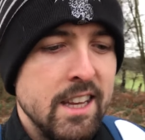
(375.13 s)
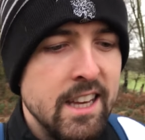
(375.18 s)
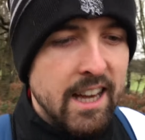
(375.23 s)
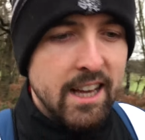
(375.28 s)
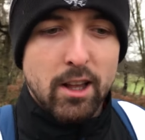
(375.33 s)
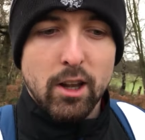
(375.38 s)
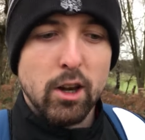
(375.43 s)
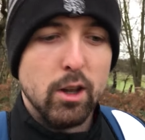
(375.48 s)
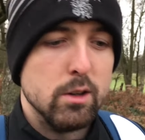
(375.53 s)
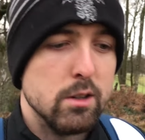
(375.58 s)
I
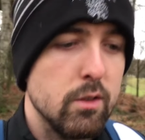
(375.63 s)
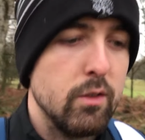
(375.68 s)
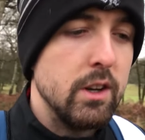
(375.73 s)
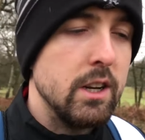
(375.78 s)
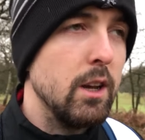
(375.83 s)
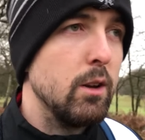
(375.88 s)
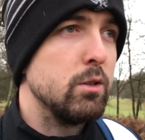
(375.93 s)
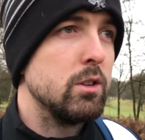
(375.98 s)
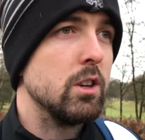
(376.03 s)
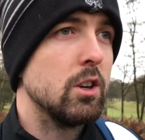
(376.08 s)
got loads of
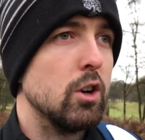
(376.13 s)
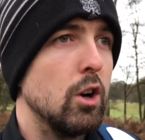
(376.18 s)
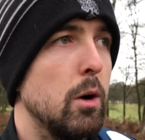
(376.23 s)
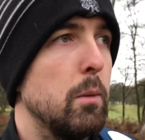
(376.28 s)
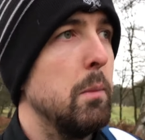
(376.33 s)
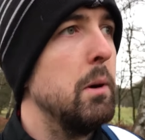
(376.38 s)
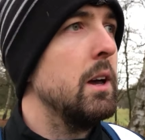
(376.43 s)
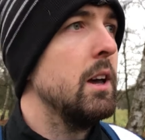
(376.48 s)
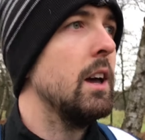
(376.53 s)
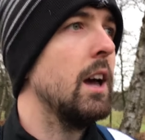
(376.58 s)
videos to
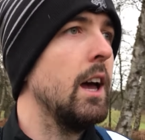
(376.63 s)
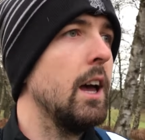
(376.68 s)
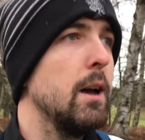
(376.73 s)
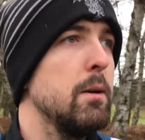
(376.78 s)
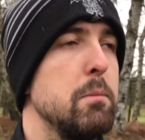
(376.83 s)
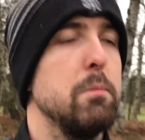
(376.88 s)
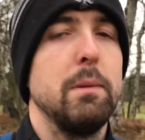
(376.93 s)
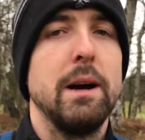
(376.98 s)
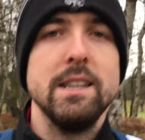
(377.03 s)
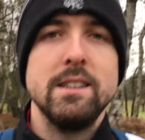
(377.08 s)
come.
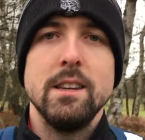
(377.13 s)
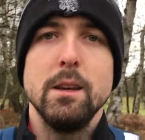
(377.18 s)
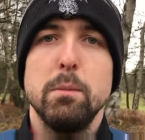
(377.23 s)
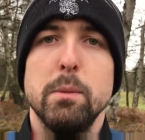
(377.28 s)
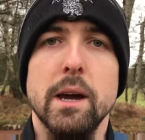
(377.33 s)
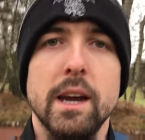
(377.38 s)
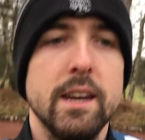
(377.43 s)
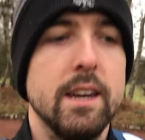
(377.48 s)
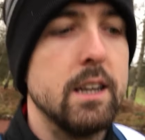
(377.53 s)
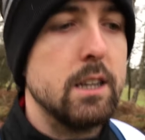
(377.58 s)
My
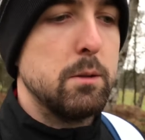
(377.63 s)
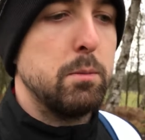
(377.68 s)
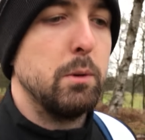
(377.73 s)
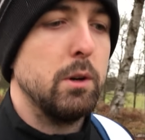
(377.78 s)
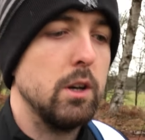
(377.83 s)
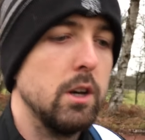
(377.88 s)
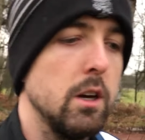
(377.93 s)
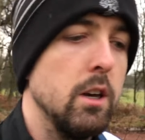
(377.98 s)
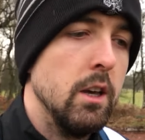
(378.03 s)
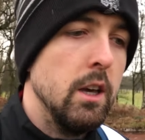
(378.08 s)
TPI
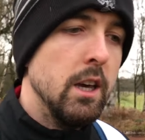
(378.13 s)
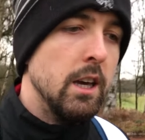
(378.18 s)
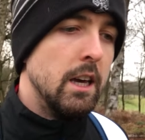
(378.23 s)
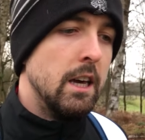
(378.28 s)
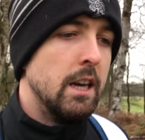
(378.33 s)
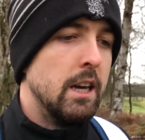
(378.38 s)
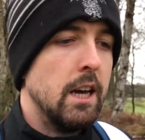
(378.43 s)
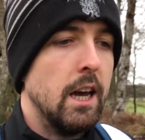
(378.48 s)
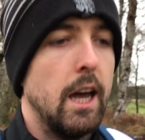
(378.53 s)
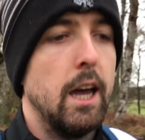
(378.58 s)
expert,
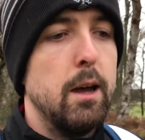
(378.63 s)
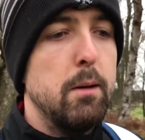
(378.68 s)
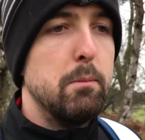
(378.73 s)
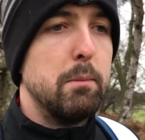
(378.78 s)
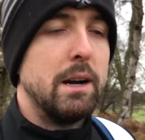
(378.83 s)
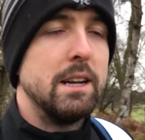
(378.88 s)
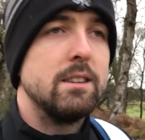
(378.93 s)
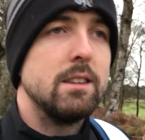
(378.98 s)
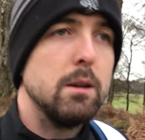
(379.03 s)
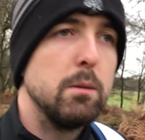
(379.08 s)

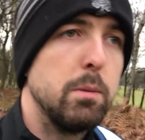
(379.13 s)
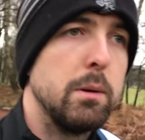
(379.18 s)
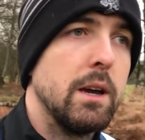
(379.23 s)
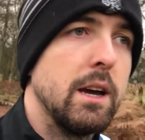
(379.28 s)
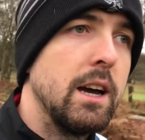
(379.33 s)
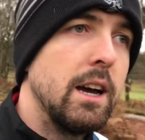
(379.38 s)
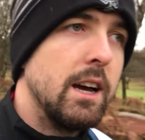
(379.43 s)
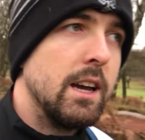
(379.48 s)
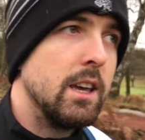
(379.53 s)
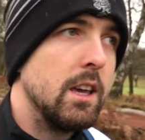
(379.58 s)
my
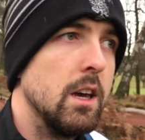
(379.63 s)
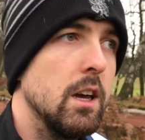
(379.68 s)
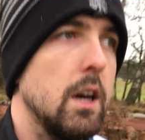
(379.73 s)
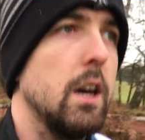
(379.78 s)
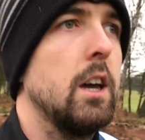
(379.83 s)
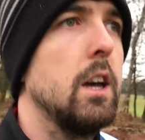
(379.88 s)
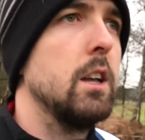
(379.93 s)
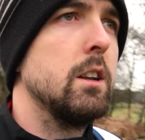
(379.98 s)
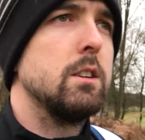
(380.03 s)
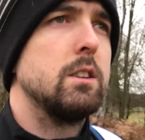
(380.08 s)

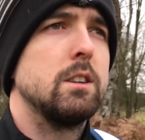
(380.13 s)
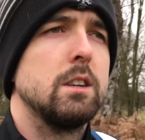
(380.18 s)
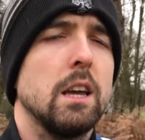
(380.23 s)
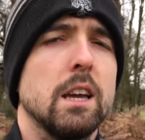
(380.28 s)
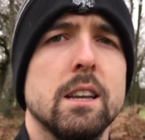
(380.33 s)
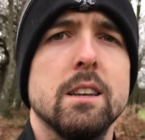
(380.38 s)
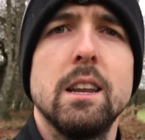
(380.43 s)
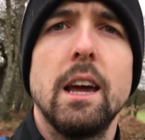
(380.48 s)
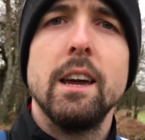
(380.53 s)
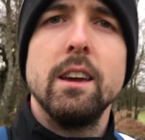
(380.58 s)
TPI
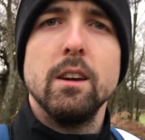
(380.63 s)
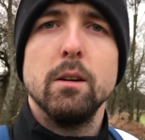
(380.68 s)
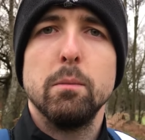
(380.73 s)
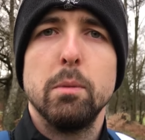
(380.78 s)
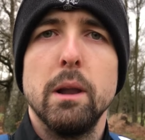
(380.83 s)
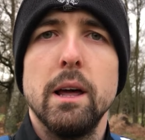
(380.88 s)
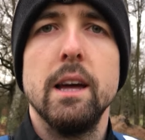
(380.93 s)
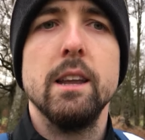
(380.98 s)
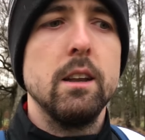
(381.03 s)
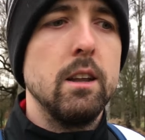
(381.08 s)
like diet
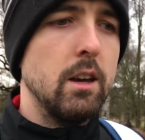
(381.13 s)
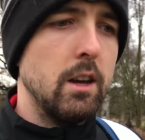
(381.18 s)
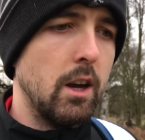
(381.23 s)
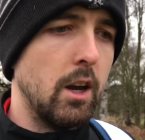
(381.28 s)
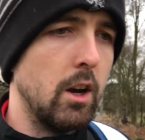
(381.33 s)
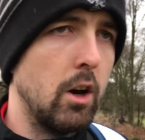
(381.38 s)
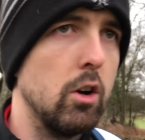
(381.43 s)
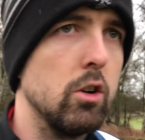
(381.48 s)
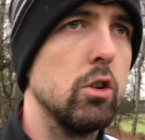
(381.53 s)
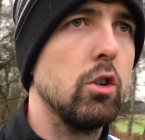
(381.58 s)
plan,
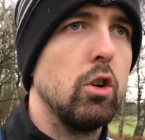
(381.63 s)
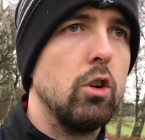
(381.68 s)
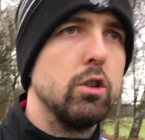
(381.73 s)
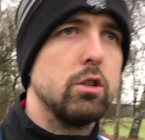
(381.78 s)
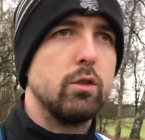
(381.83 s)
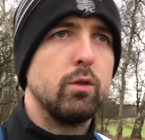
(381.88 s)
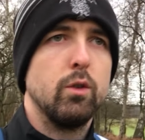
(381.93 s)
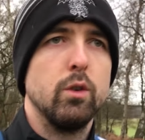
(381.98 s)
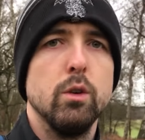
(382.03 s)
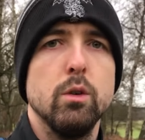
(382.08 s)

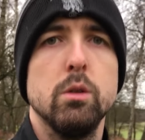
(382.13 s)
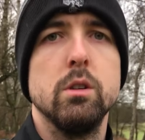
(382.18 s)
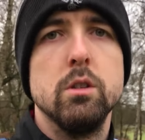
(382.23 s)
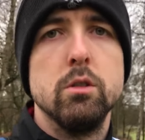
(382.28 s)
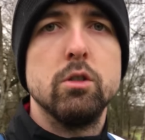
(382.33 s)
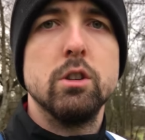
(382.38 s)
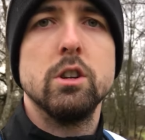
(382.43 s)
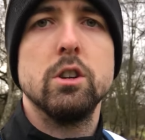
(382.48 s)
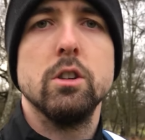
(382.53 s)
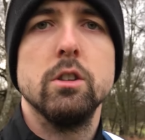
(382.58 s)
on-course food,
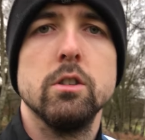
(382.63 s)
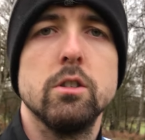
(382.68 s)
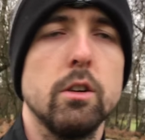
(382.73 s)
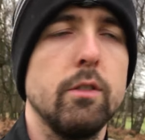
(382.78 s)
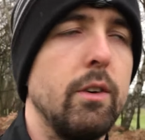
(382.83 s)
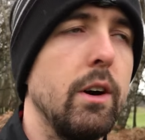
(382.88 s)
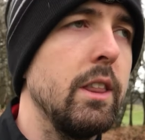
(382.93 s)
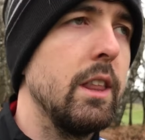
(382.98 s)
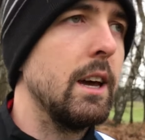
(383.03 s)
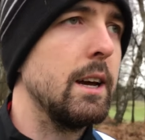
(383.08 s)
nutrition,
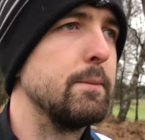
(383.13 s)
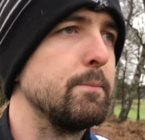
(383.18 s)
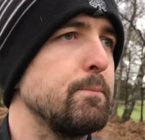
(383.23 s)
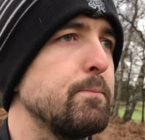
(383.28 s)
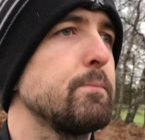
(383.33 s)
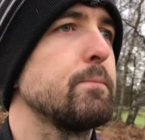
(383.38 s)
stuff like that.